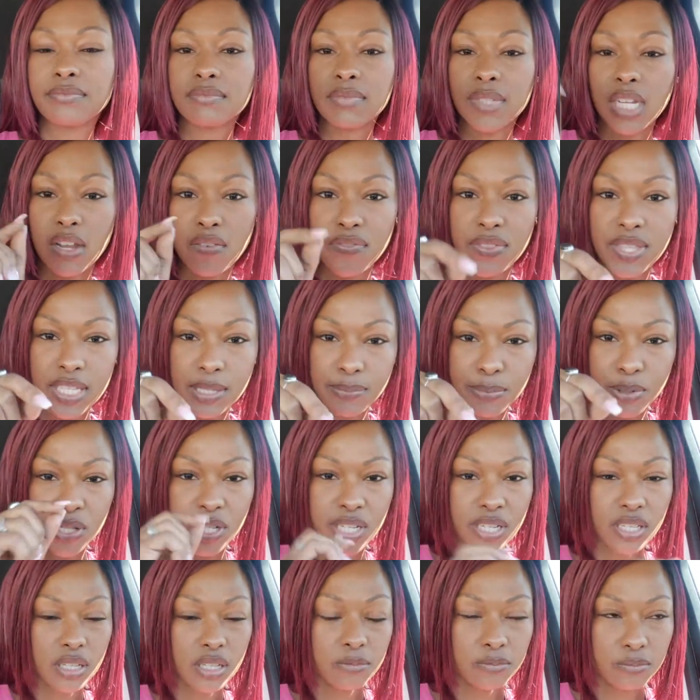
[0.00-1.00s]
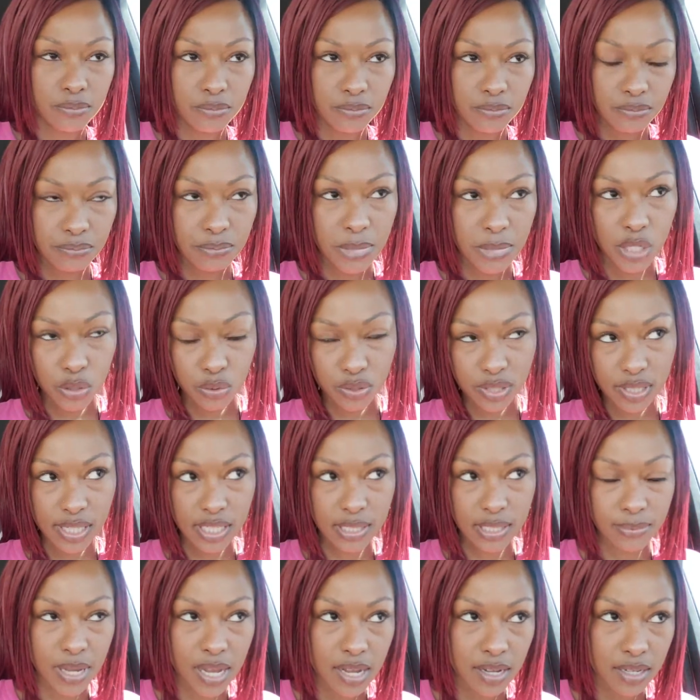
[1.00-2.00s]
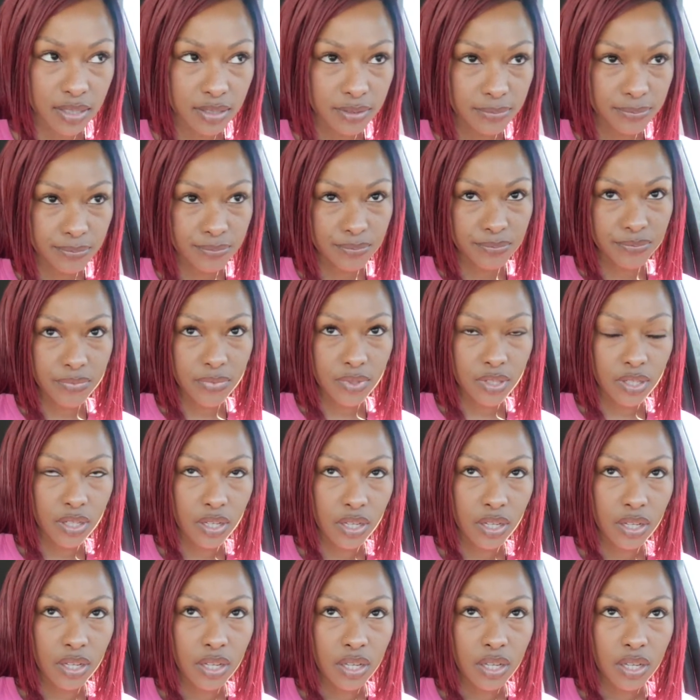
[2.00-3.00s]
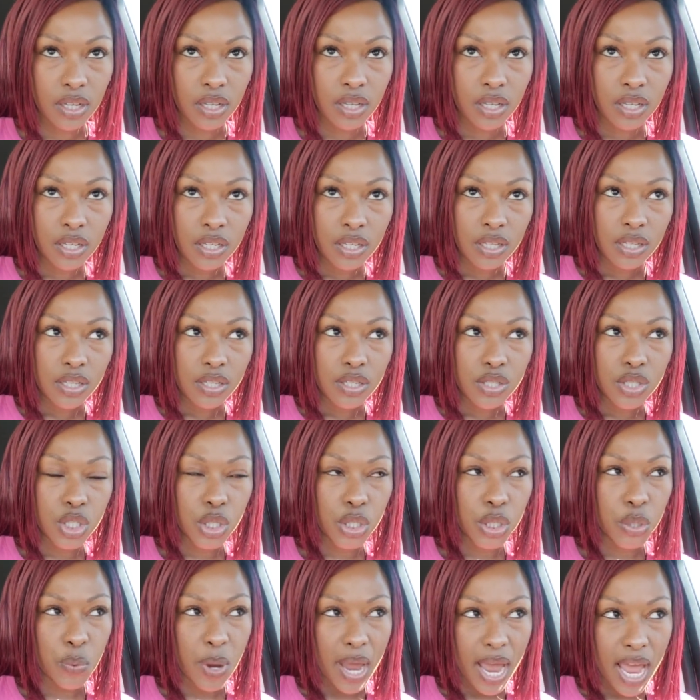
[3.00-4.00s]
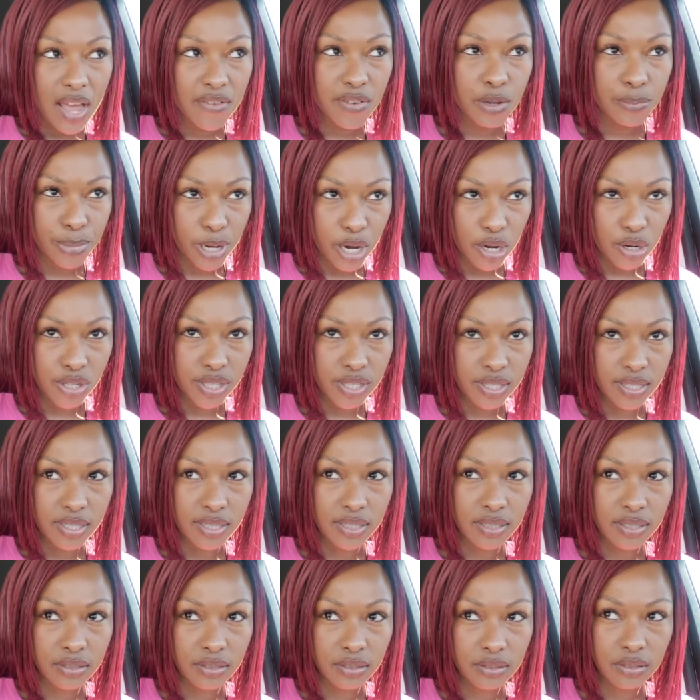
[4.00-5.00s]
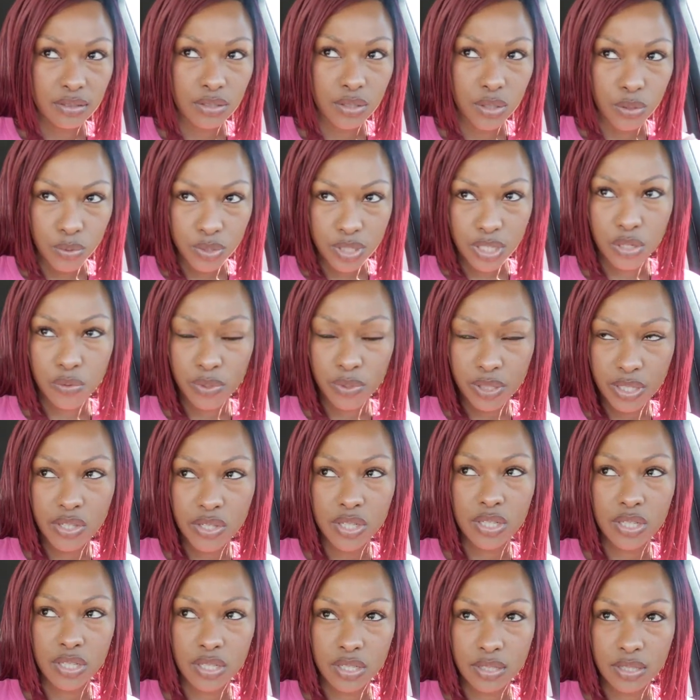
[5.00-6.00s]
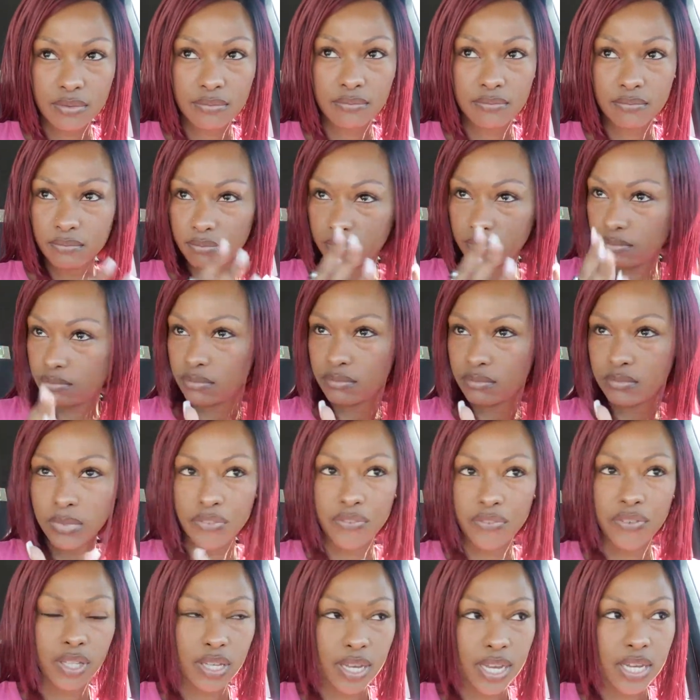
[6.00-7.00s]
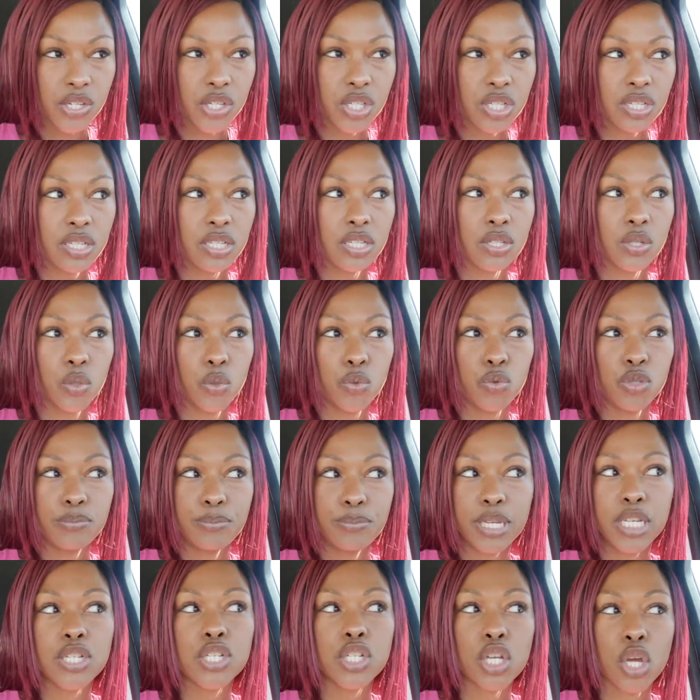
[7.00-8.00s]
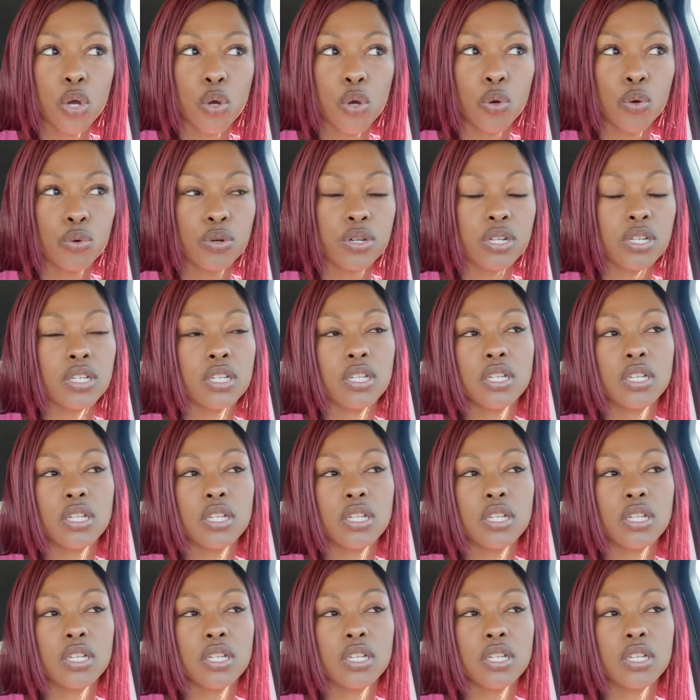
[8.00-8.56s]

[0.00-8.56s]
of this particular mental sex block. So you have a person who's in a religious affiliation who's been told,